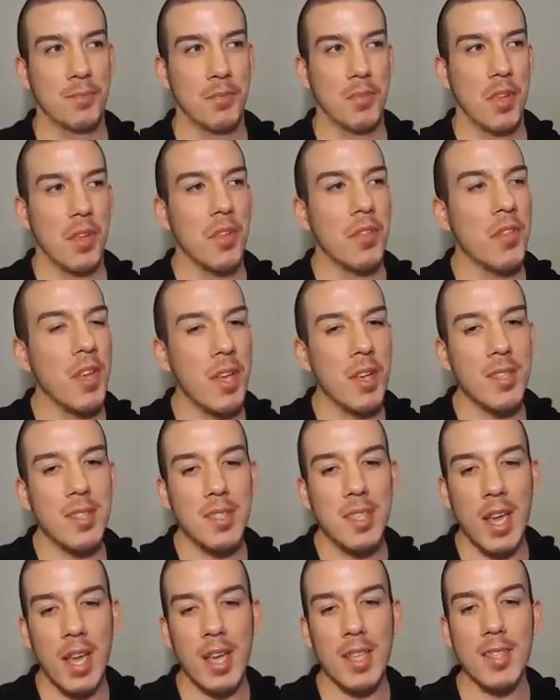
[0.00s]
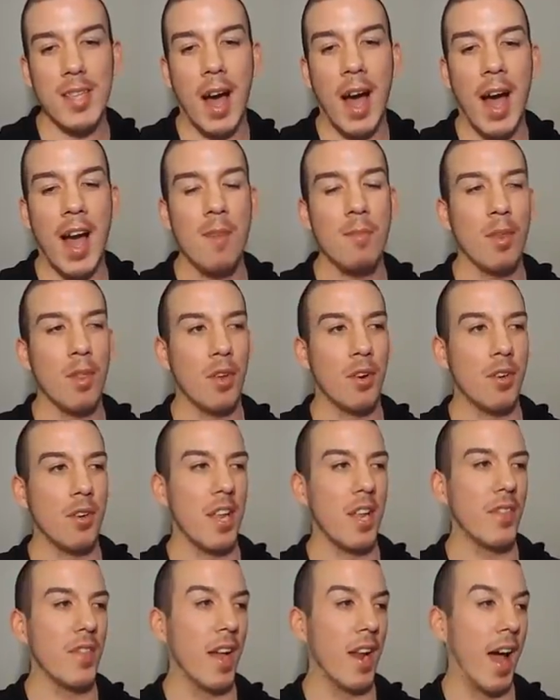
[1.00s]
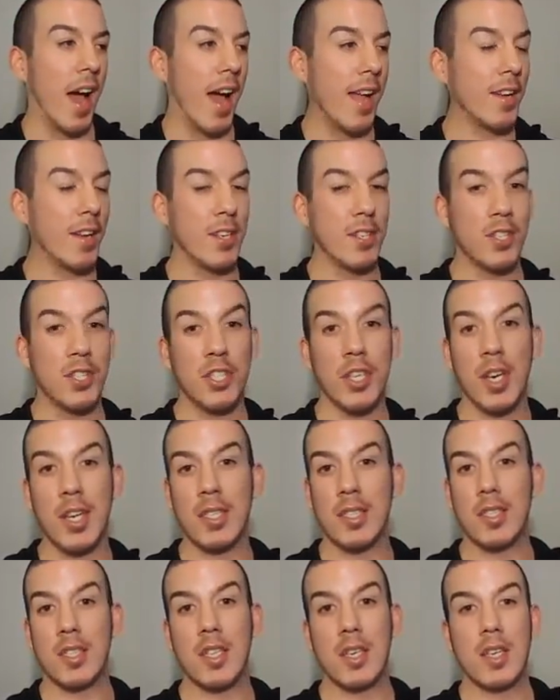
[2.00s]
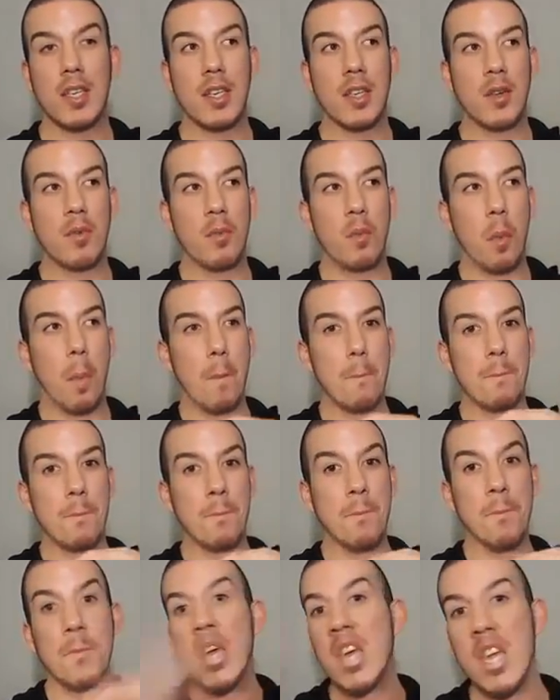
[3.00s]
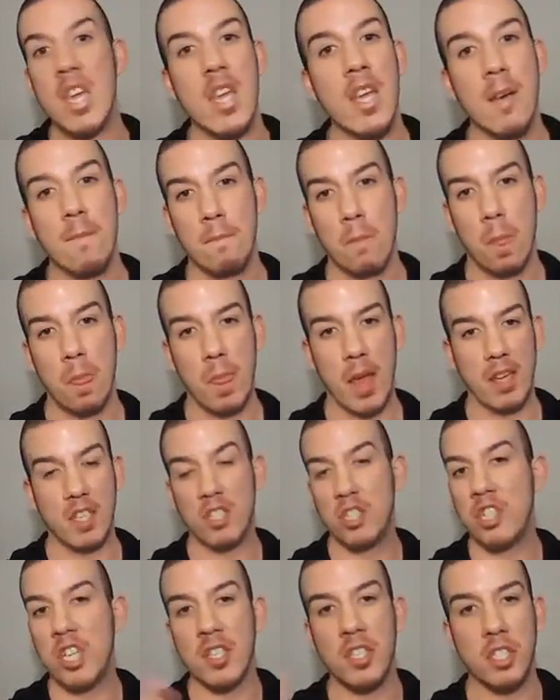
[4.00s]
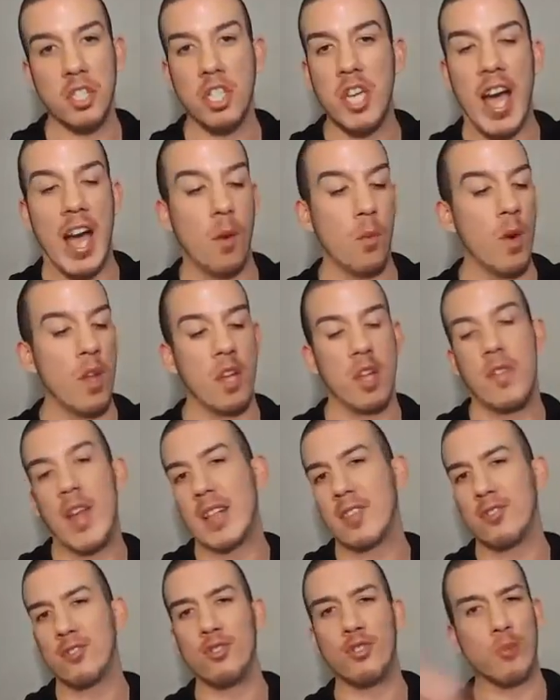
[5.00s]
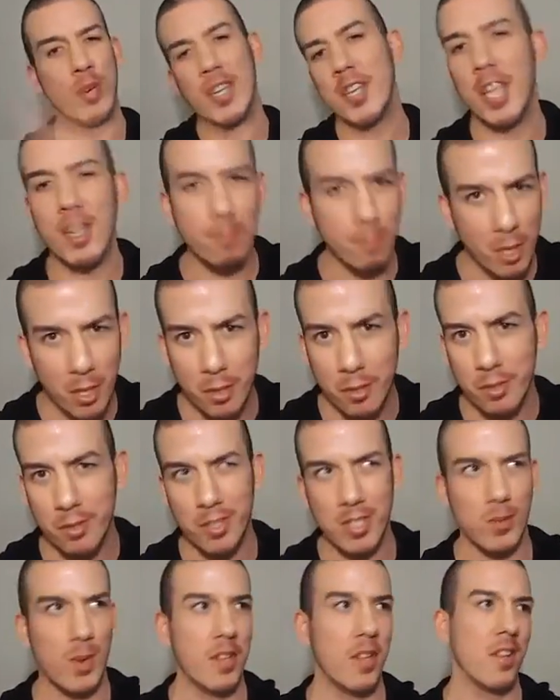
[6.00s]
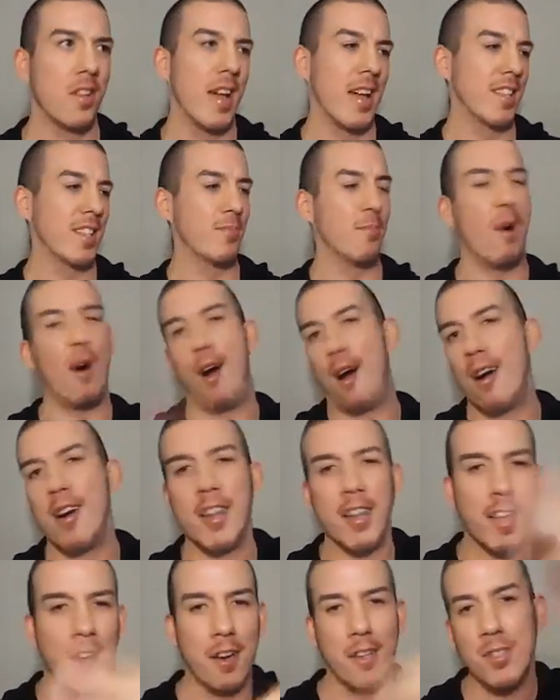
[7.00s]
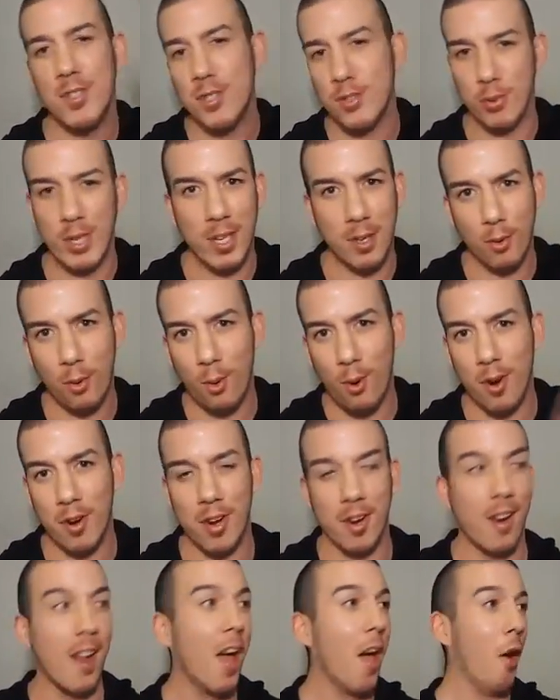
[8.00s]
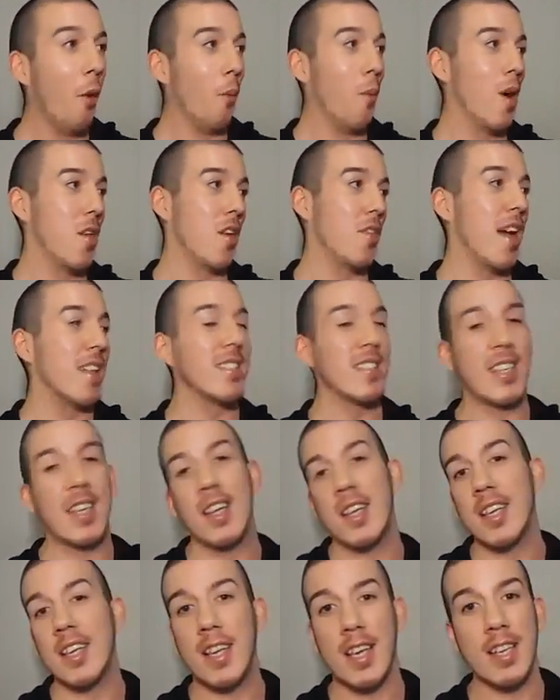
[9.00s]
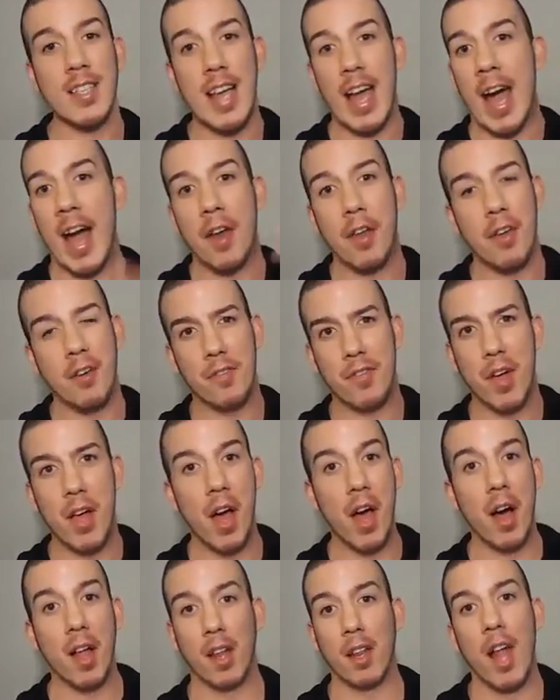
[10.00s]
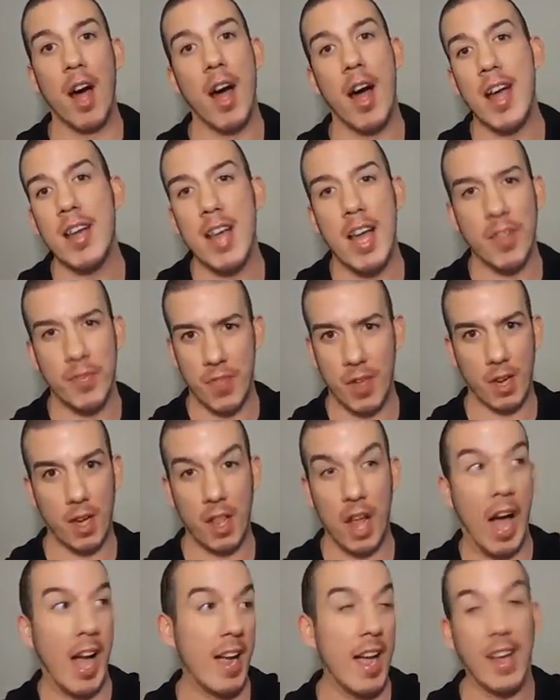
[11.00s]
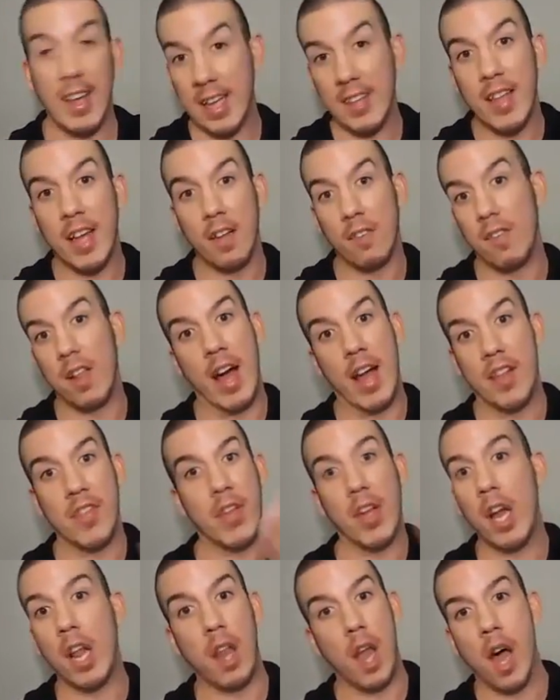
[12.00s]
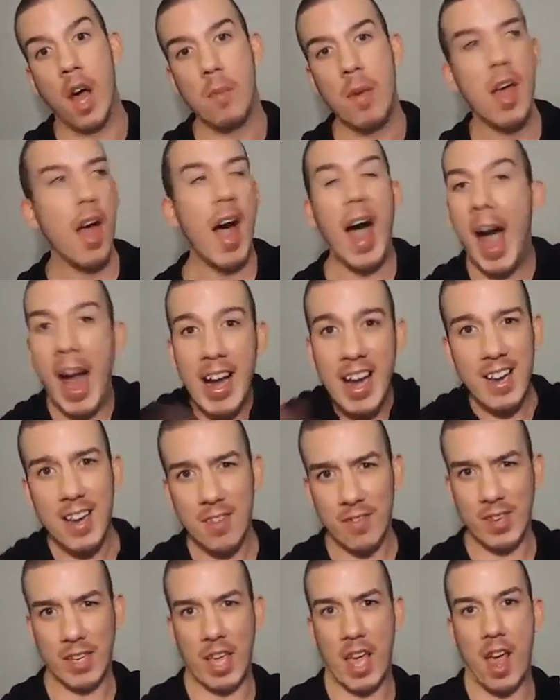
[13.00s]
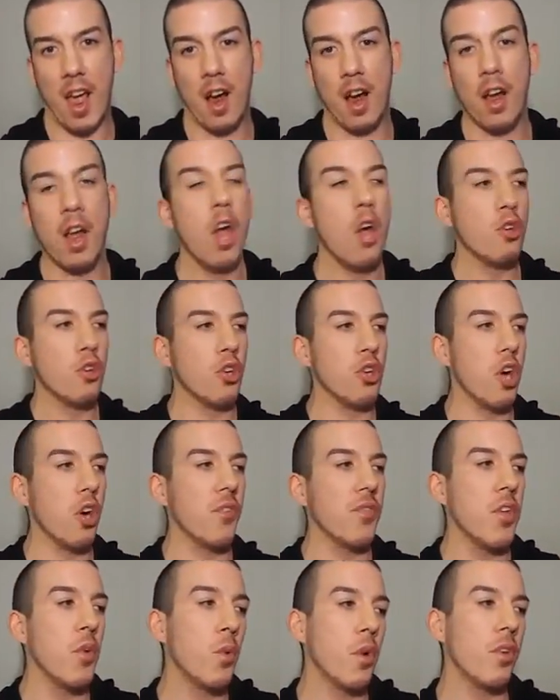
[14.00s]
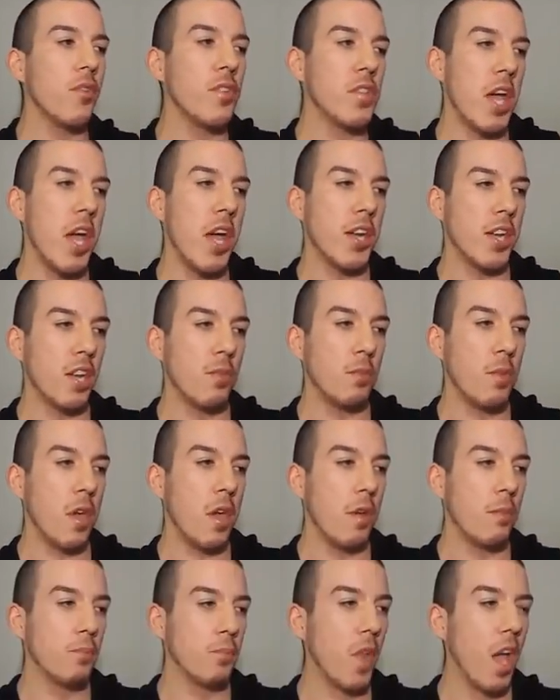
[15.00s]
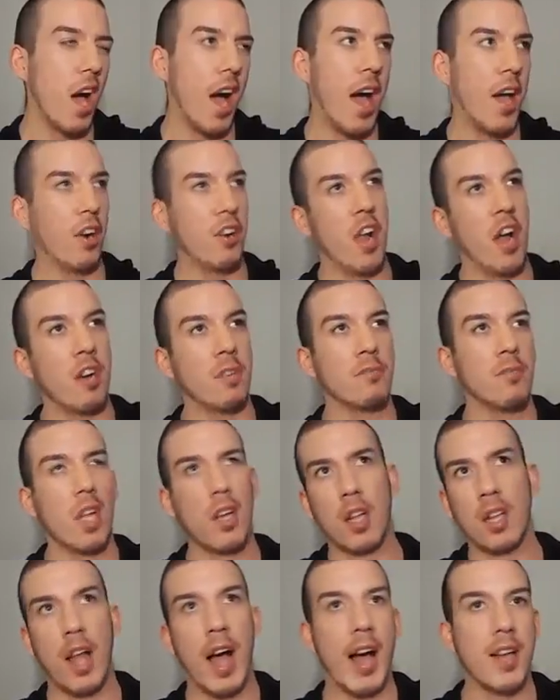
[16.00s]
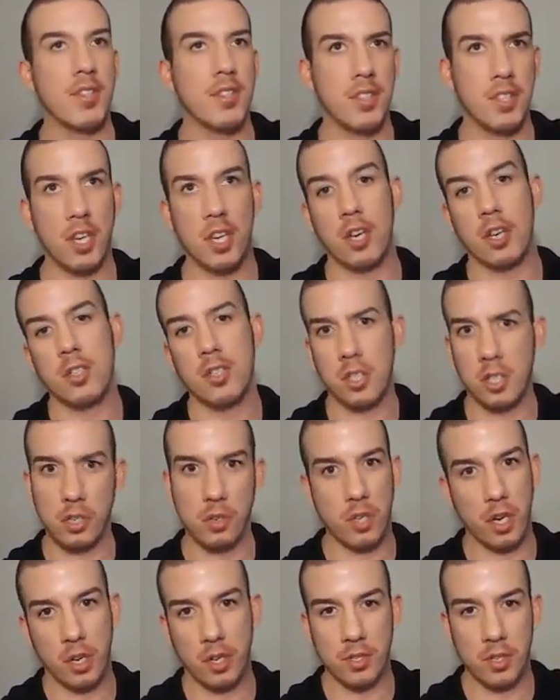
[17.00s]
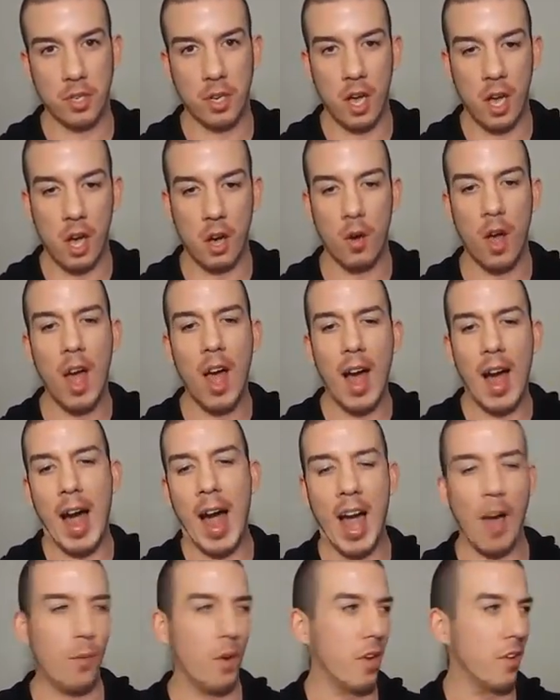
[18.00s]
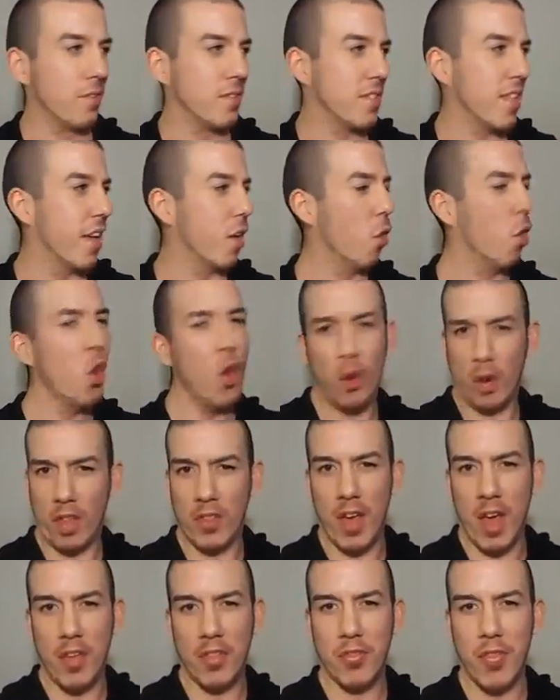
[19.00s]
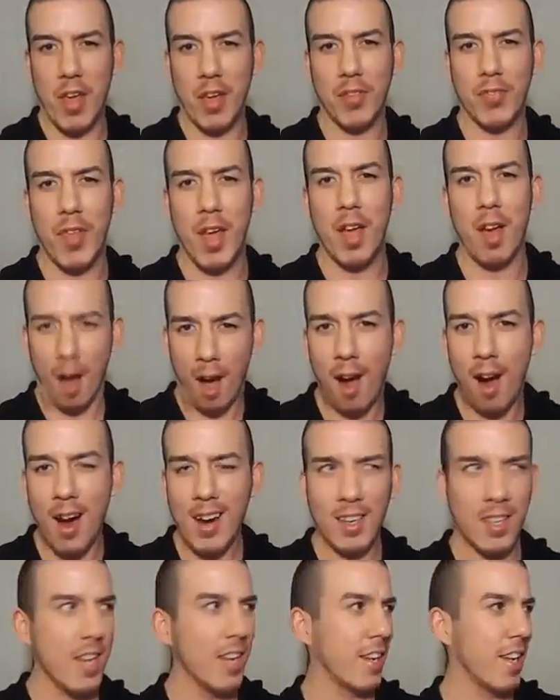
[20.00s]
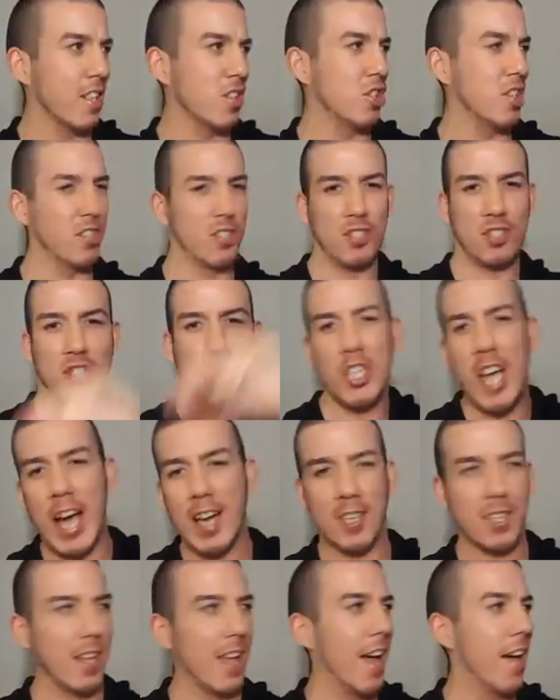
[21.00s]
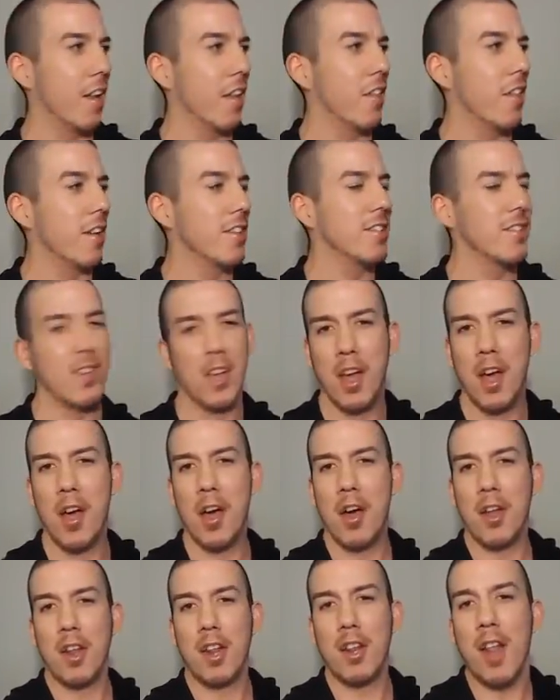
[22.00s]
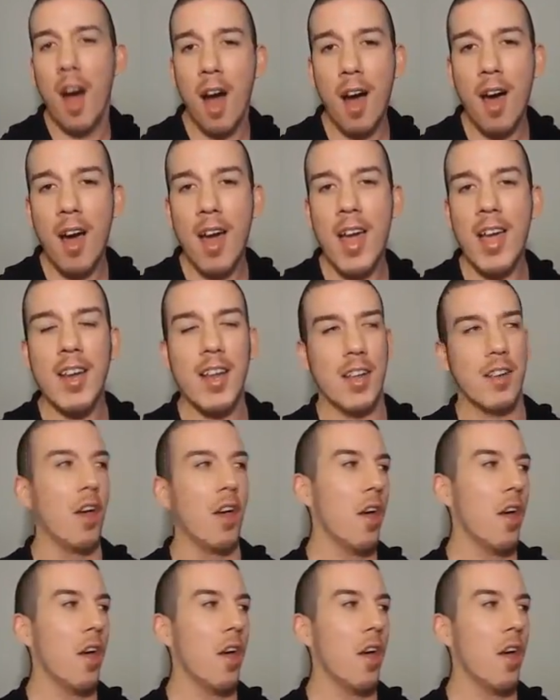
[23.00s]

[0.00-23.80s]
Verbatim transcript: these days I'm learning that I can just be just Jack, whether that's drinking booze, whether that's partying on a street corner, whether that's getting kicked out of line at the I got kicked out of line at the club. I didn't even care. You know, if you would have taken me, I don't know, last year, two years ago, I would have said, who do they think they are kicking just Jack out of this line? And,